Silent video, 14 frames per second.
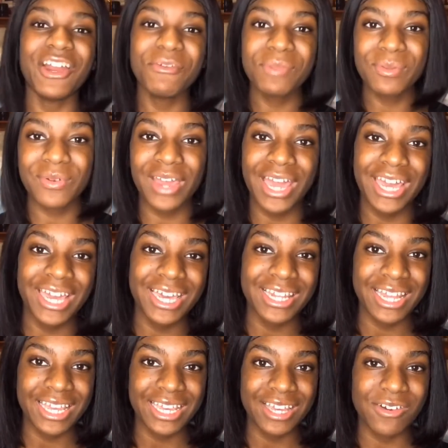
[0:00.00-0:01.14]
I had,
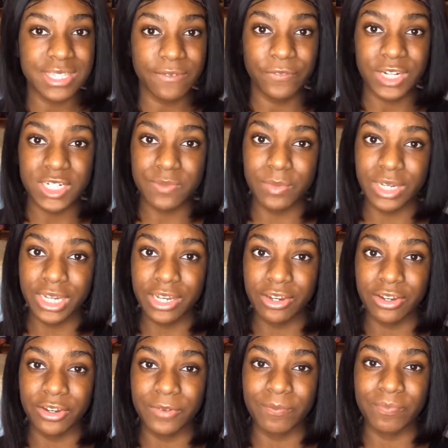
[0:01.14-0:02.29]
like, in freshman
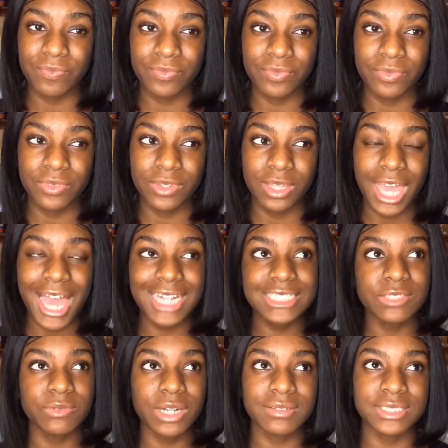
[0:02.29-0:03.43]
year, actually
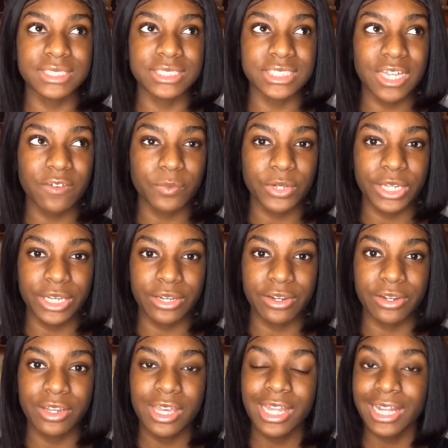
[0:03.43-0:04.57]
when I was in sophomore year,
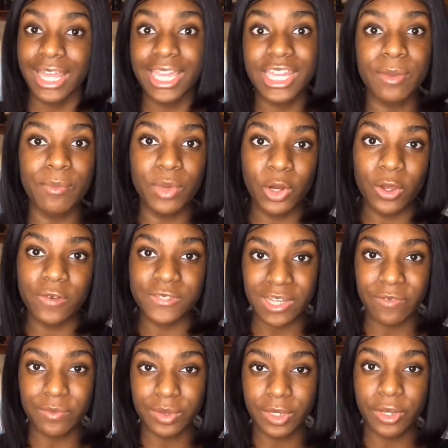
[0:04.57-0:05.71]
like in the middle of
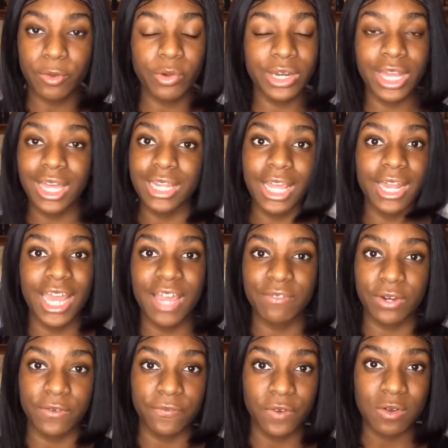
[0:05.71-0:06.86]
sophomore year, we're not allowed to have our
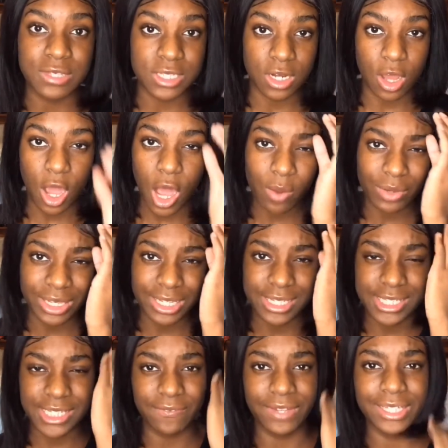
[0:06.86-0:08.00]
phones in a hallway and
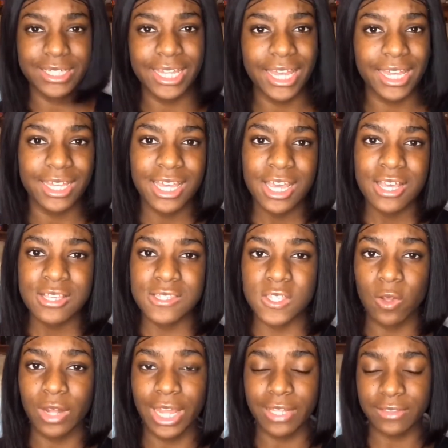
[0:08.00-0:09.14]
stuff like that. So
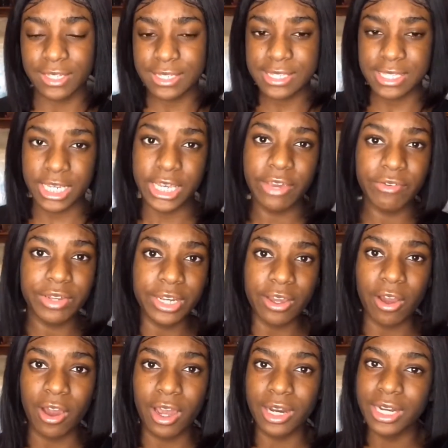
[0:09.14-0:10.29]
like this security
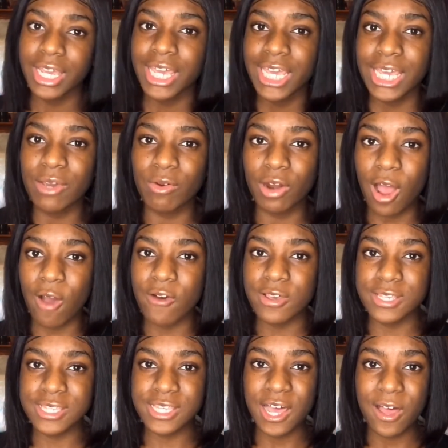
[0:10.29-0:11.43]
guard, he would always
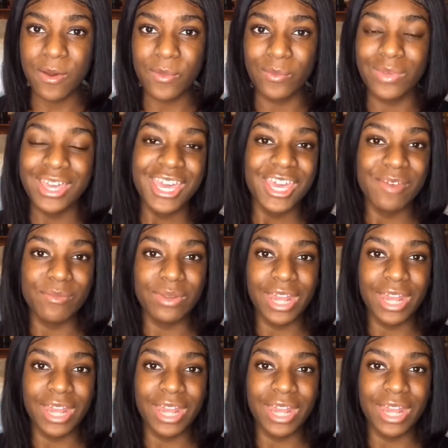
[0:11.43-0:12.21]
come and be like,